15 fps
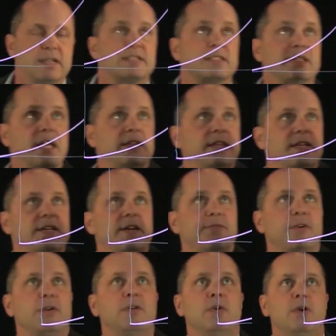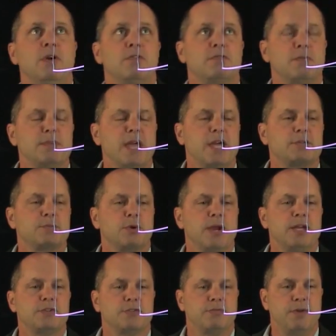Slightly different from the
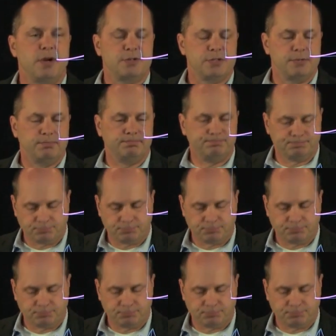exponential function.